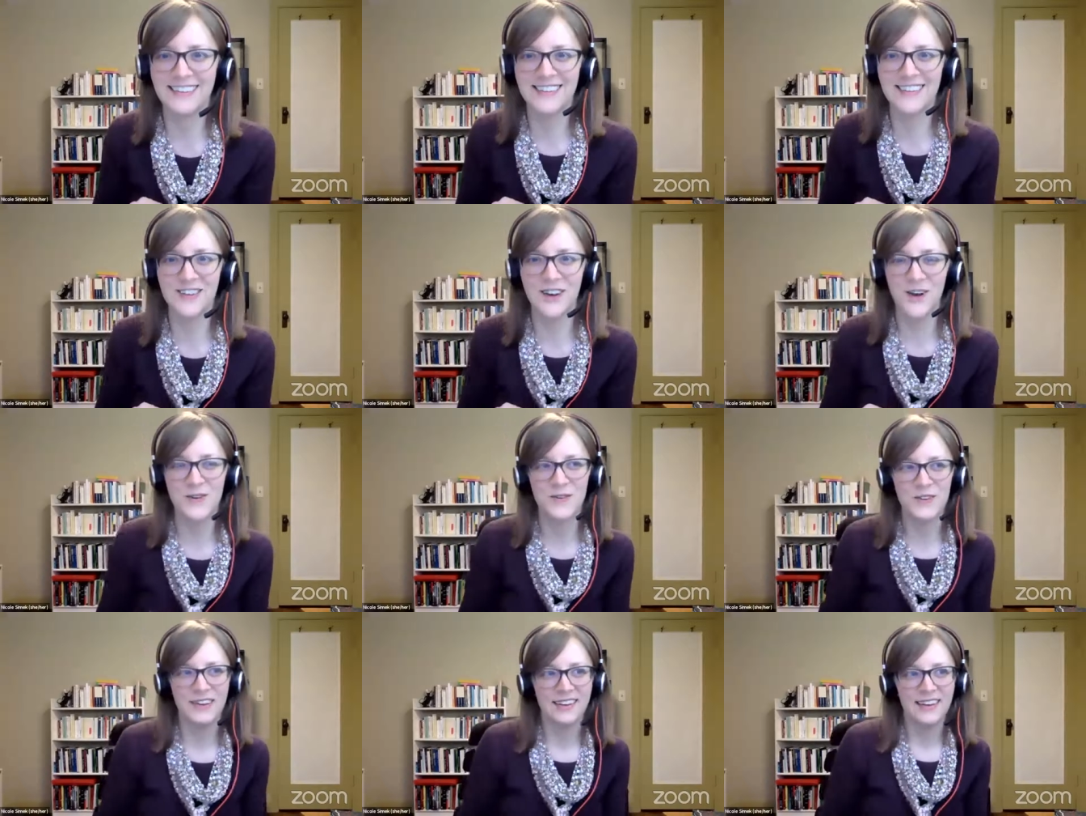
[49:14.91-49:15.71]

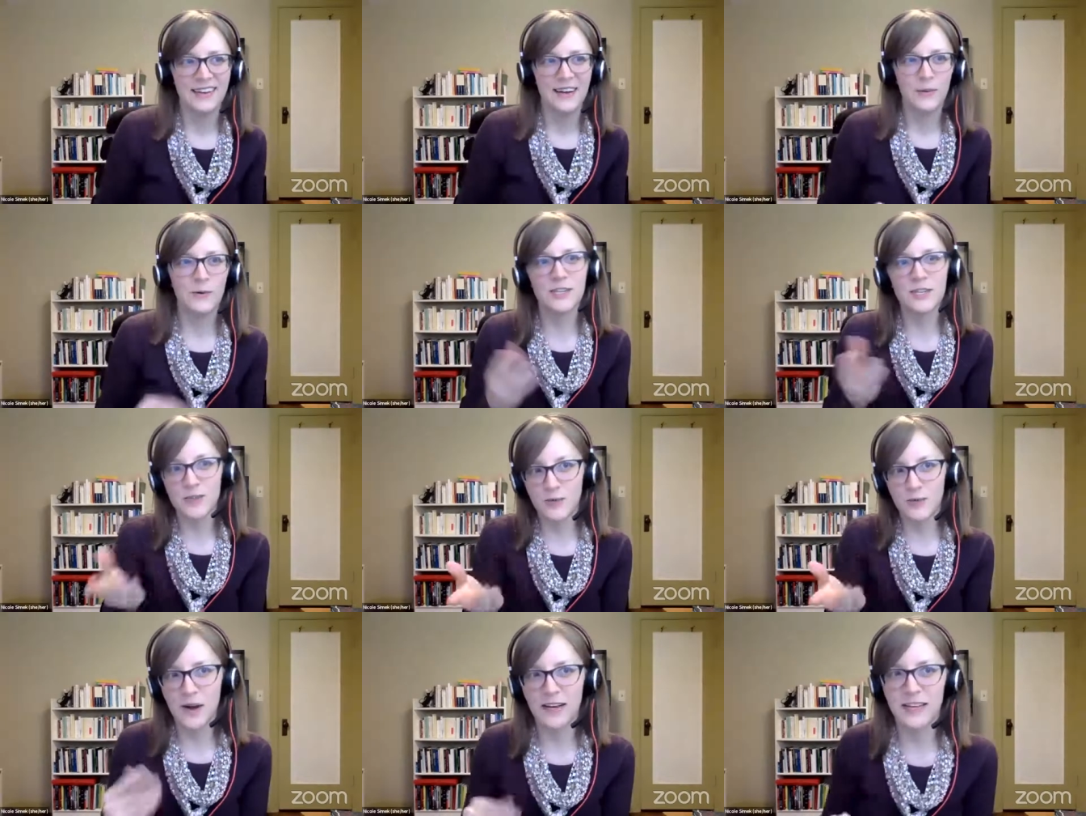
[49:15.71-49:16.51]
So, which
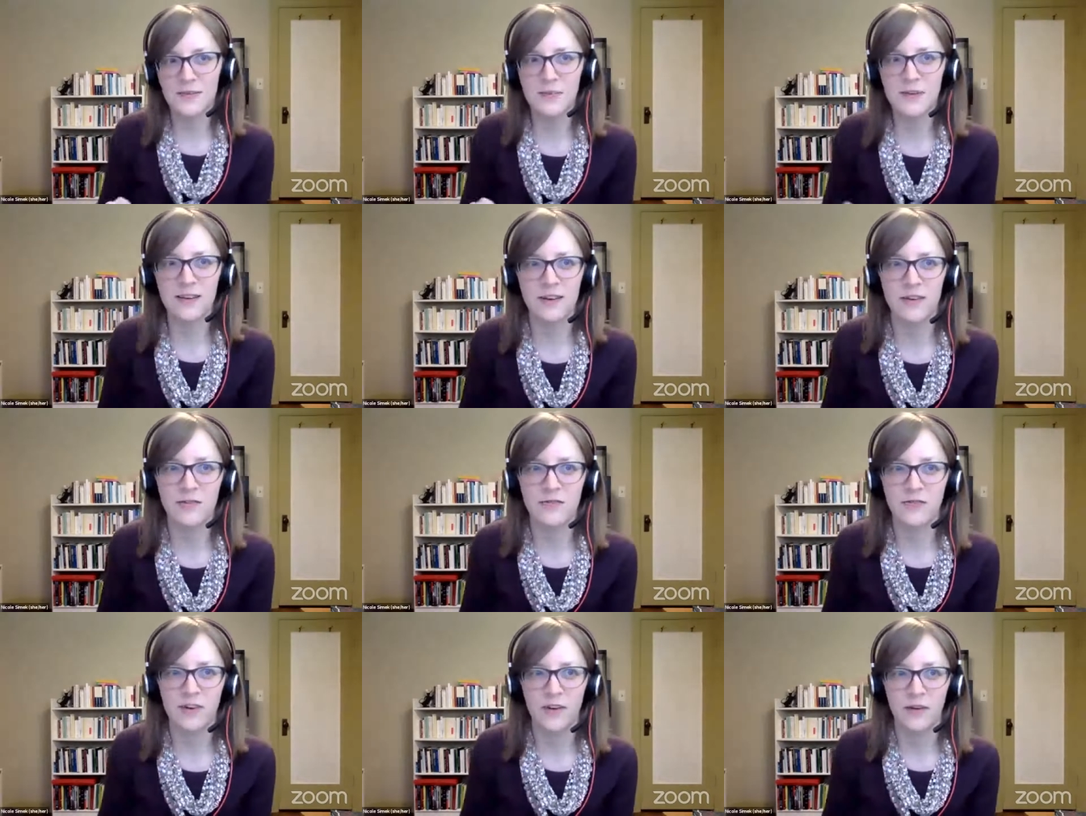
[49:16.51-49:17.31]
is reminding me
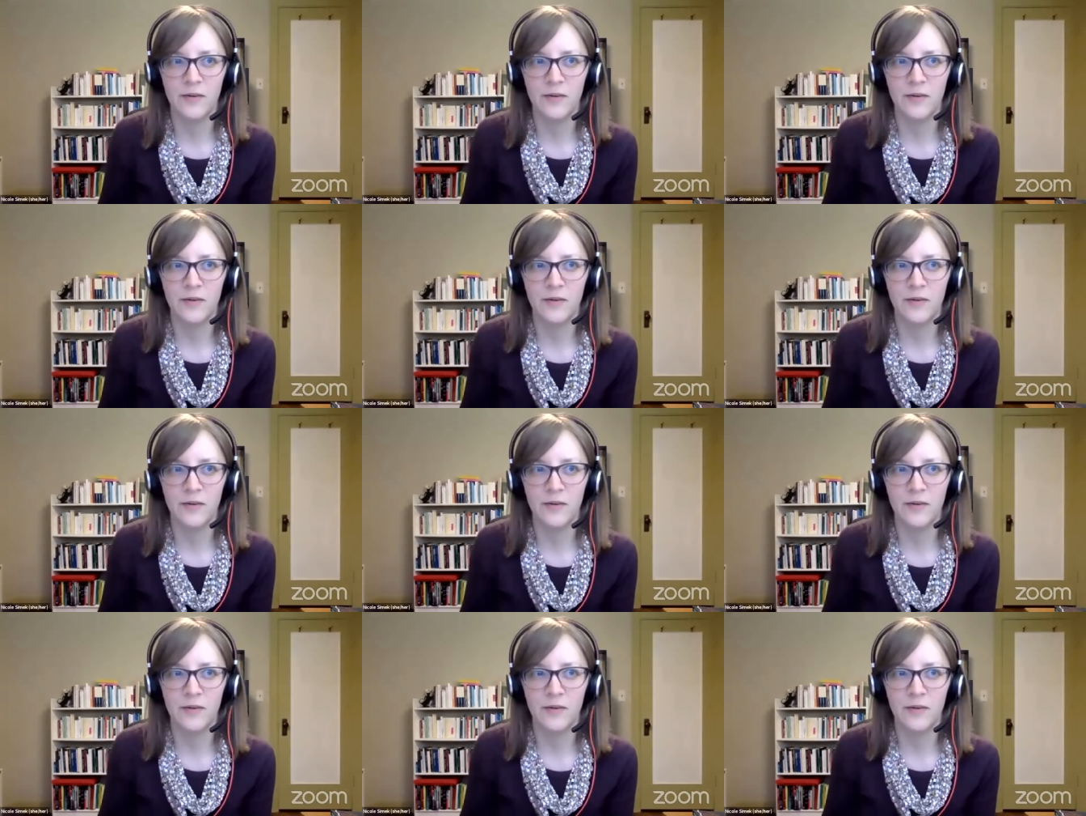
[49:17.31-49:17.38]
of